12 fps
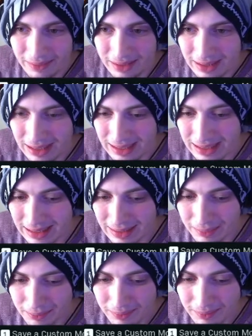uh,
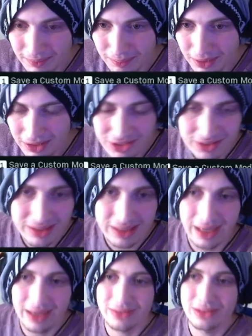personally,
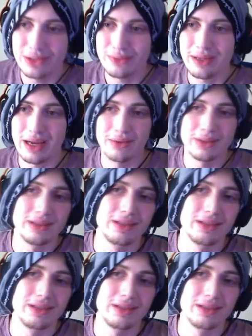I don't know. I would.